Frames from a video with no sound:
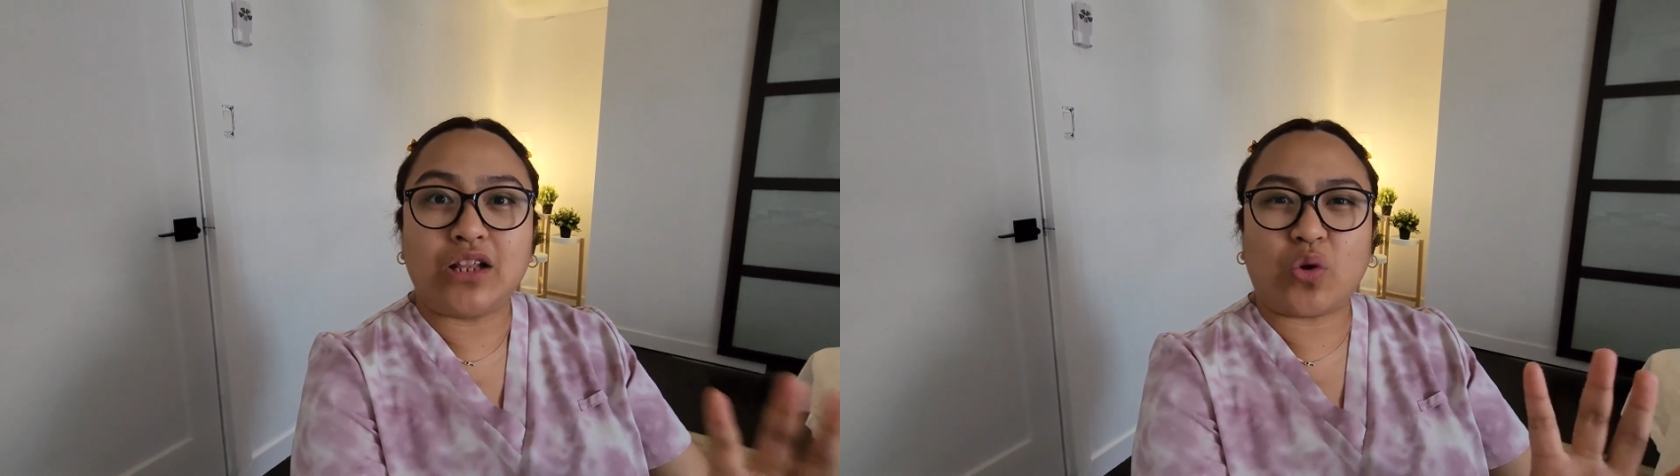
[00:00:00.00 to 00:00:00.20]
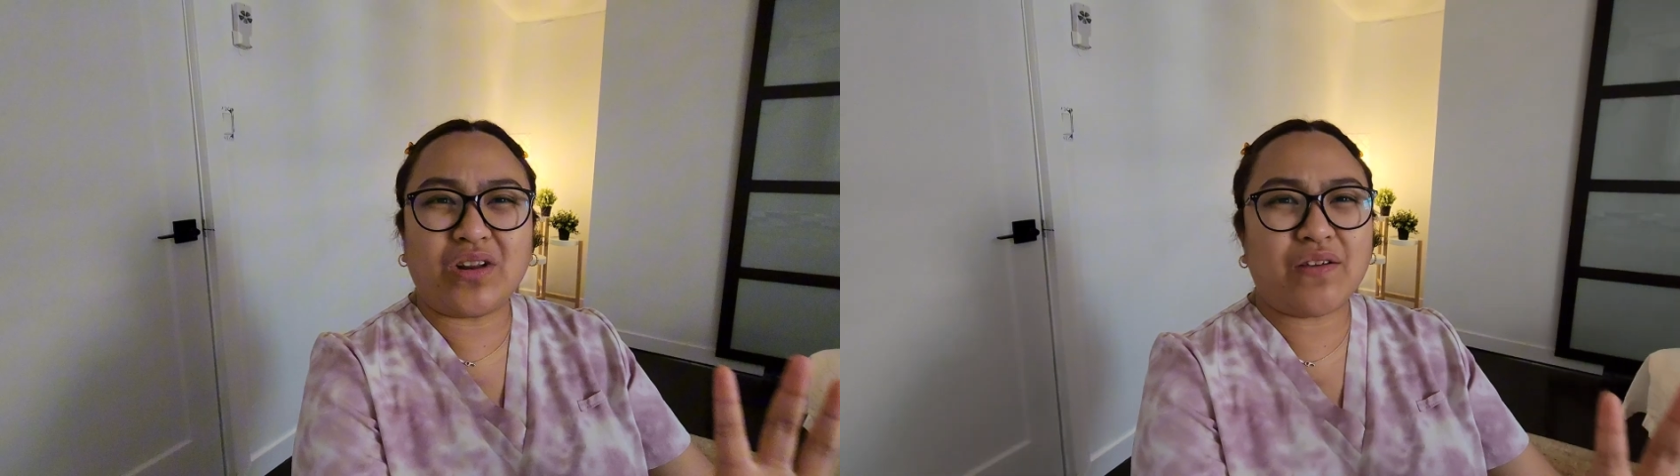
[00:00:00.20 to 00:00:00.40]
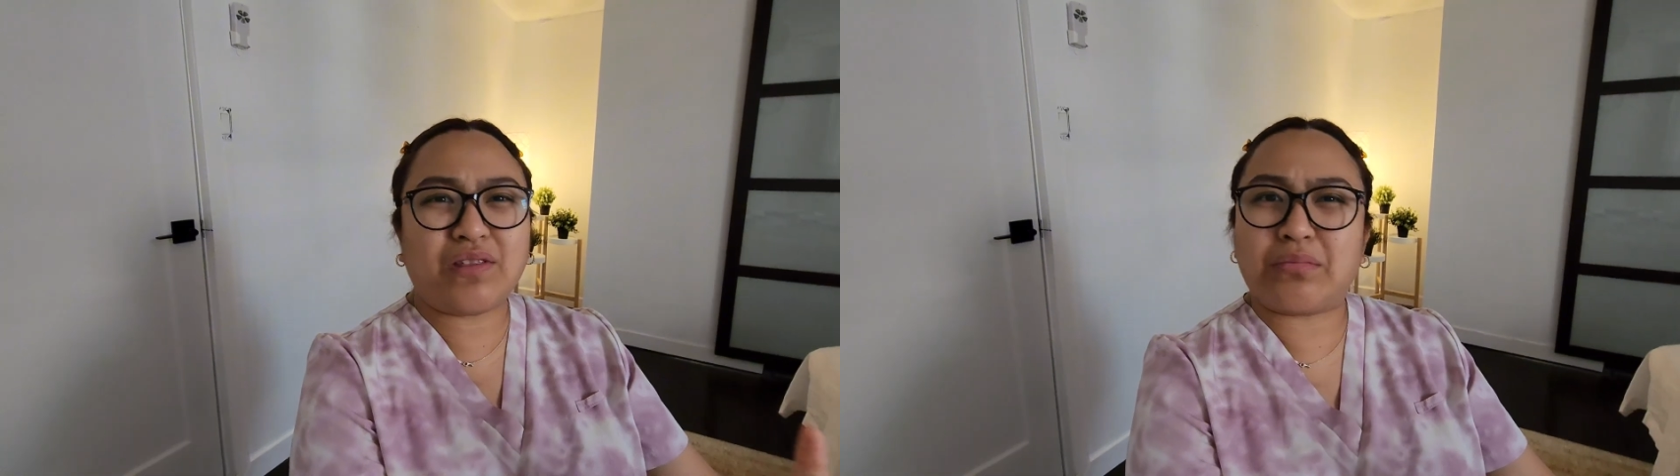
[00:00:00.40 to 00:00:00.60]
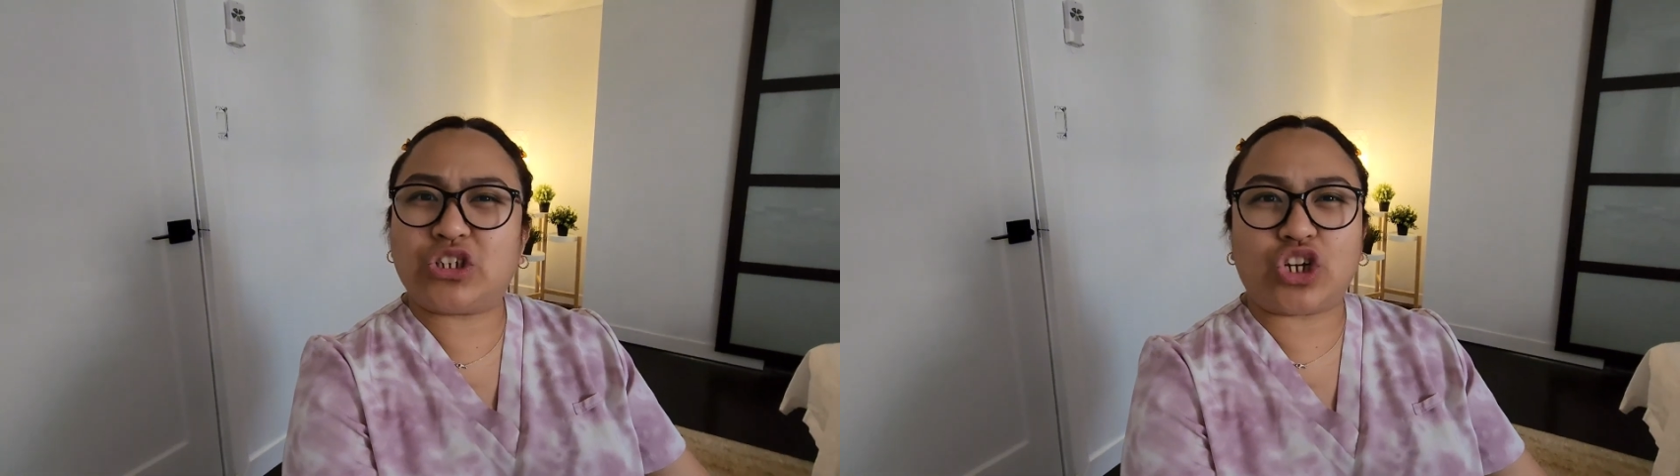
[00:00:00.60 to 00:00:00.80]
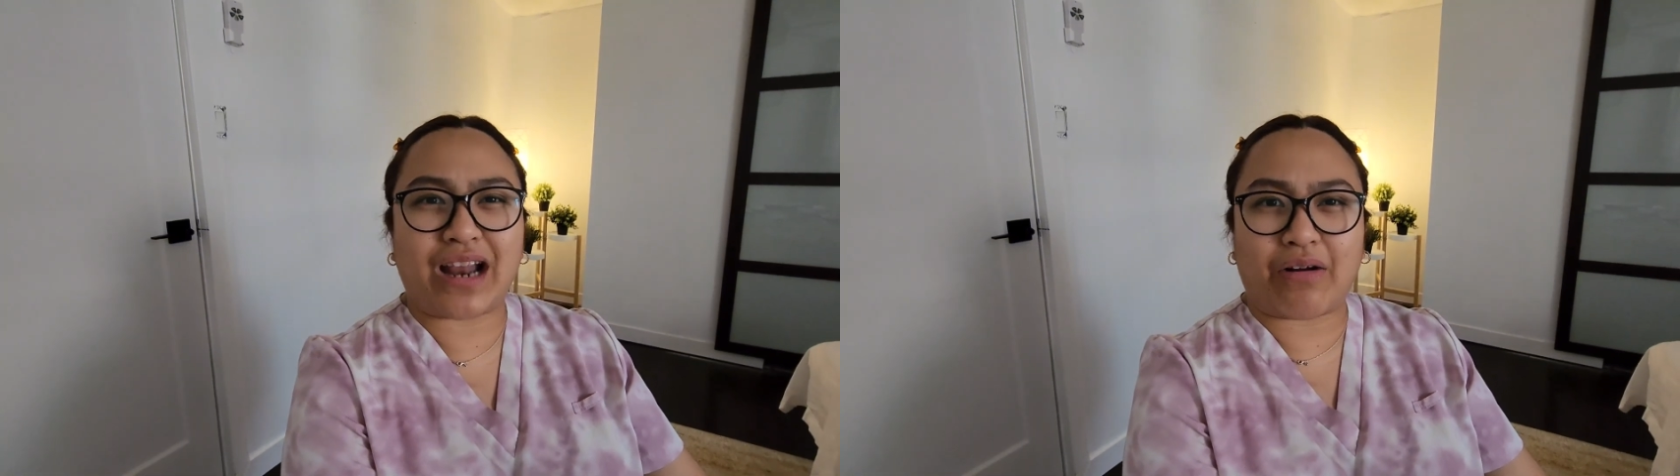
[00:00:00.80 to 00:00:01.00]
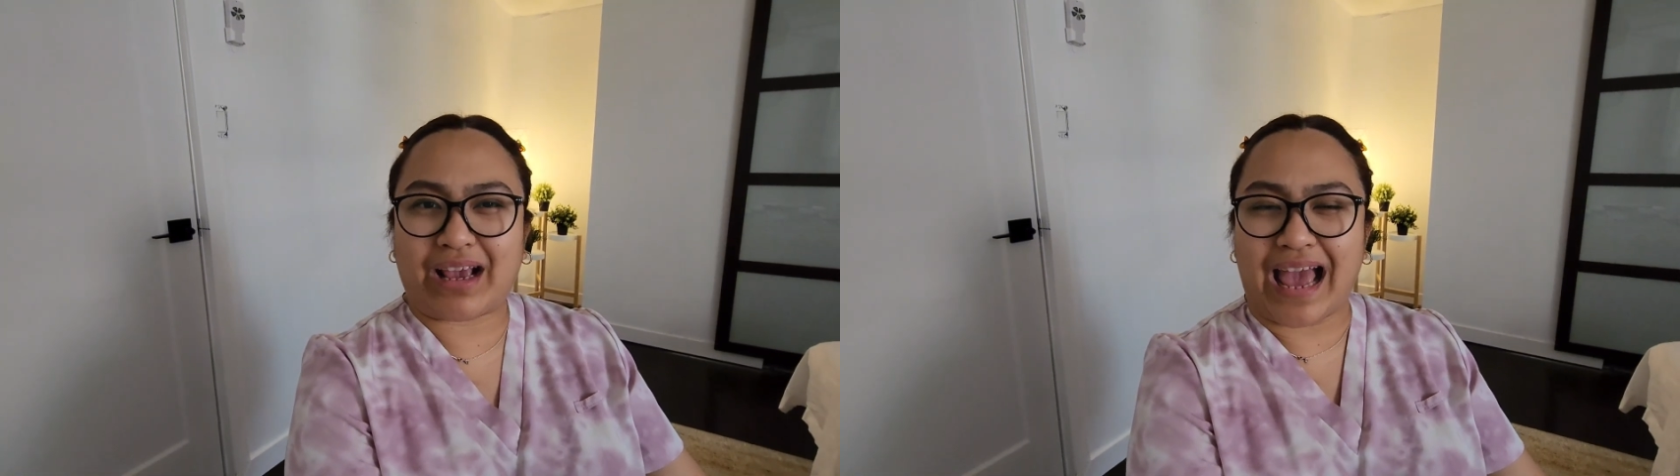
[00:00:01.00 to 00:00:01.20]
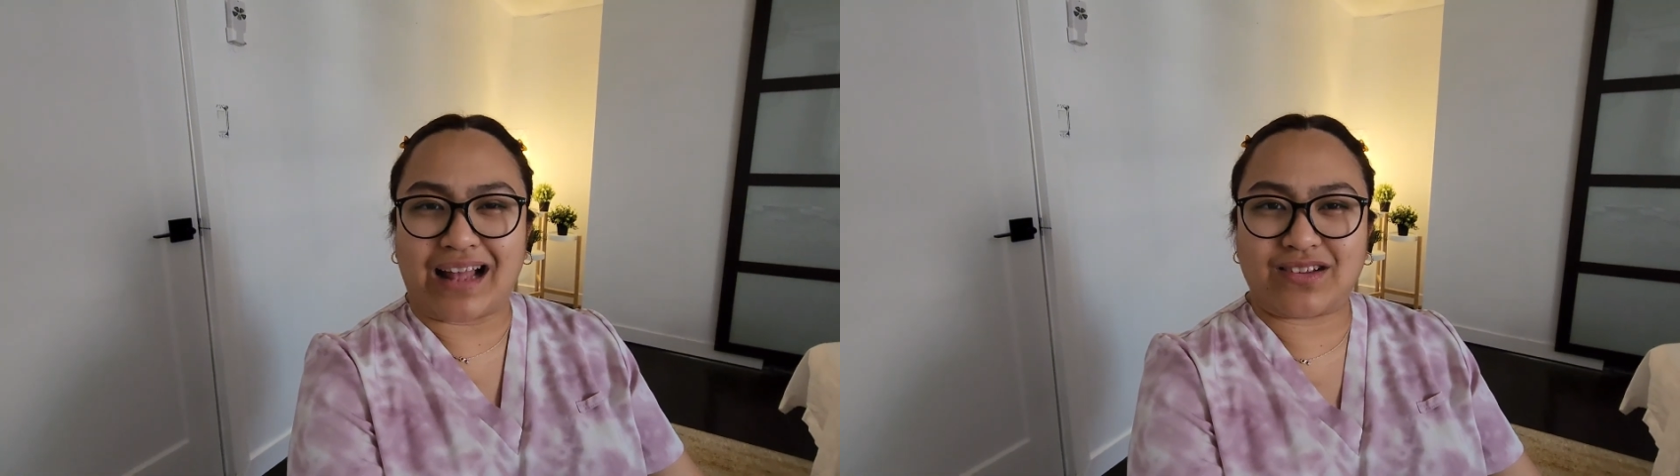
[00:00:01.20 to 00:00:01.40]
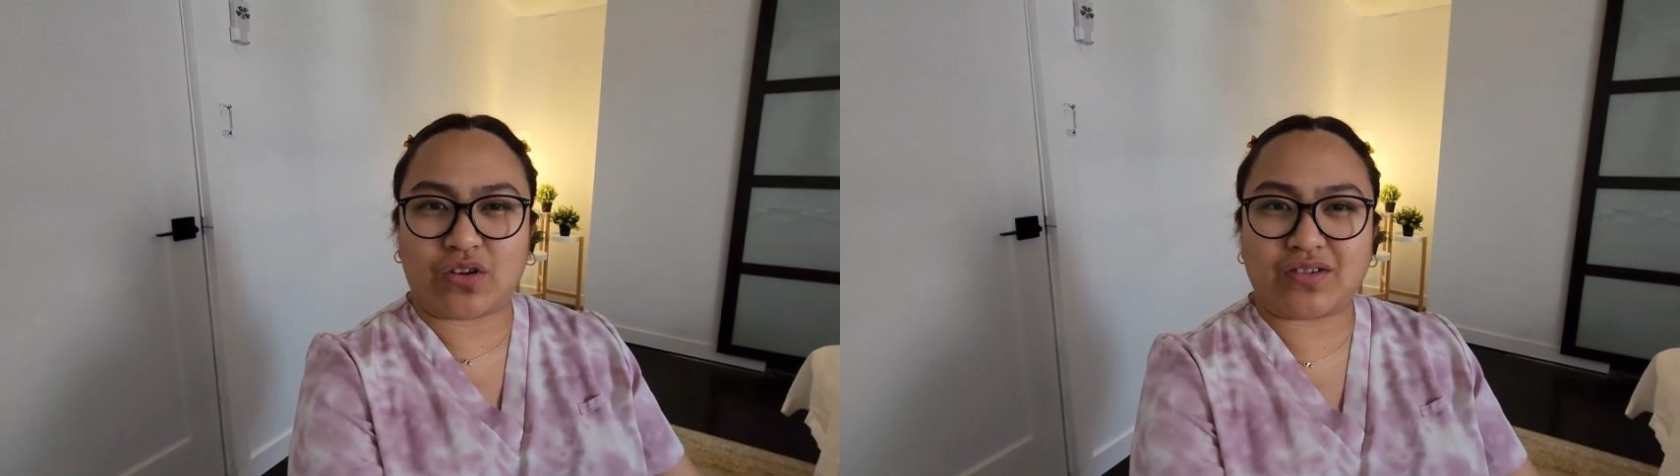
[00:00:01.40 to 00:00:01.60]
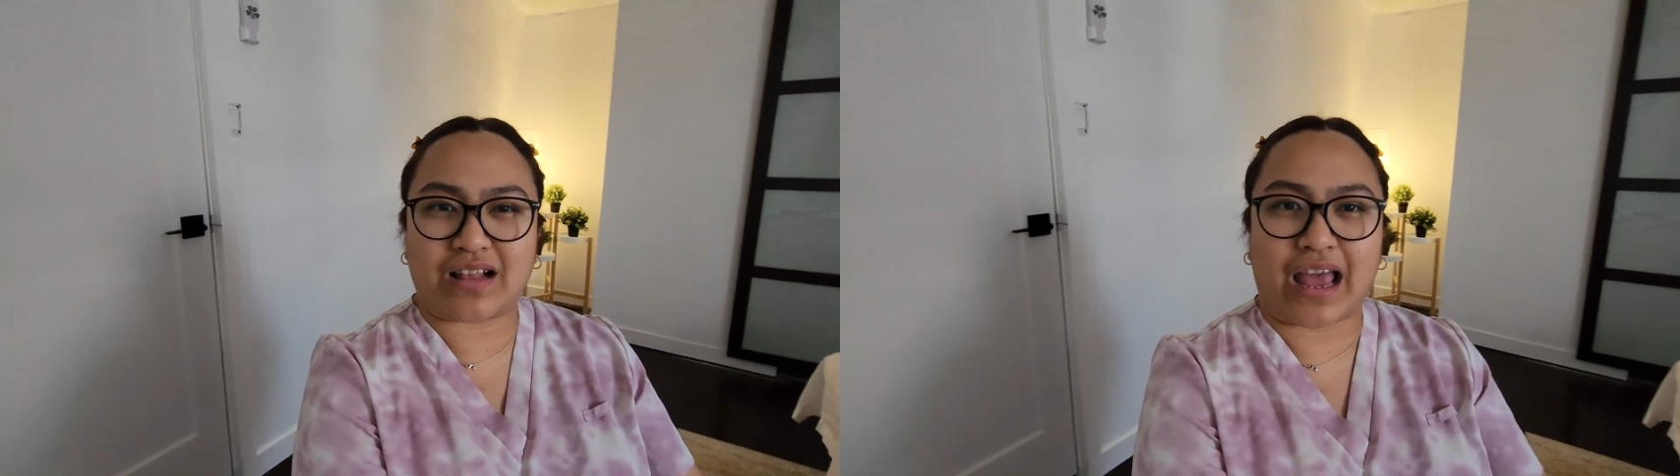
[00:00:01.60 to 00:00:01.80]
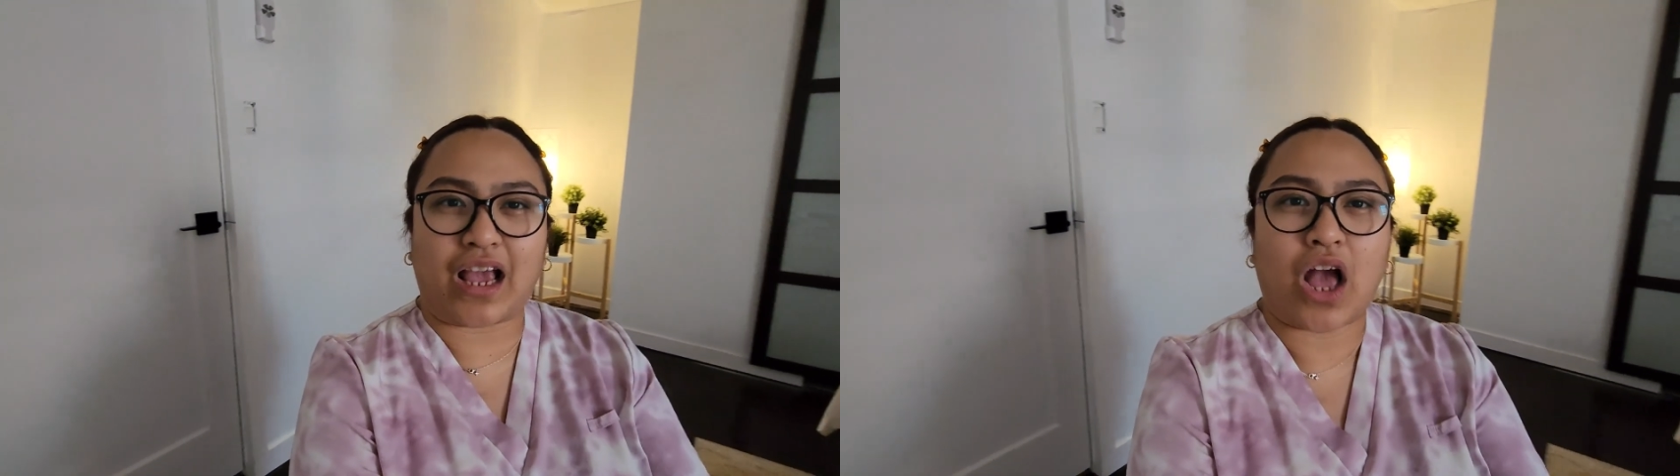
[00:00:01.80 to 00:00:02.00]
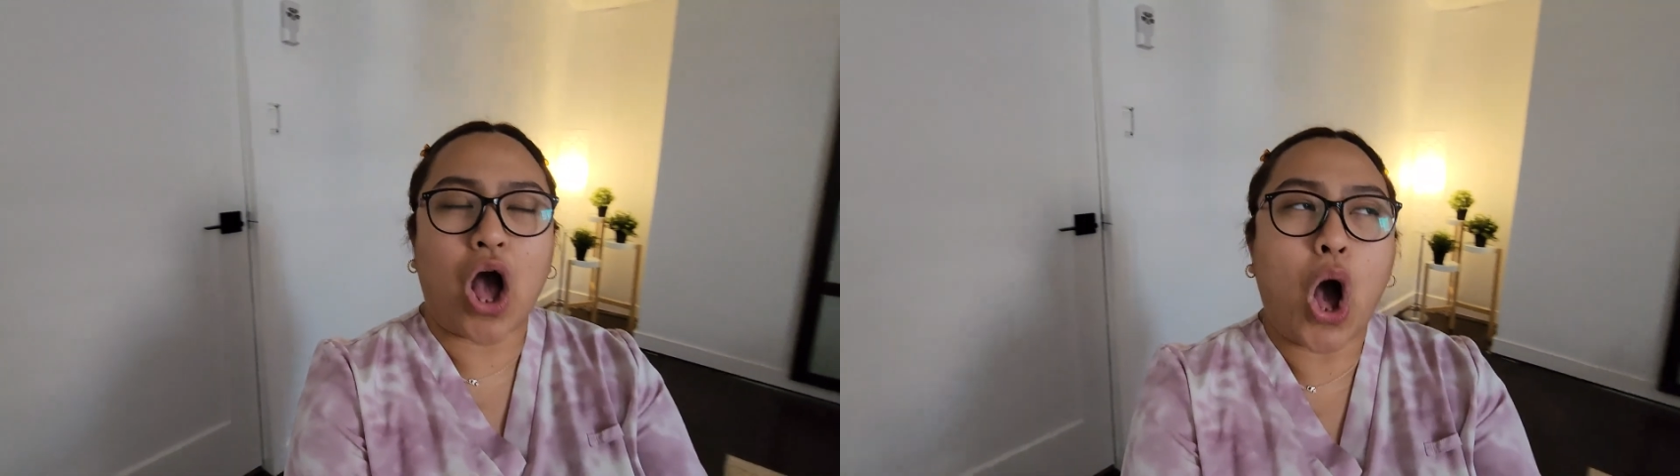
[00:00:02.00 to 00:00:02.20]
Don't give them the generic answers like,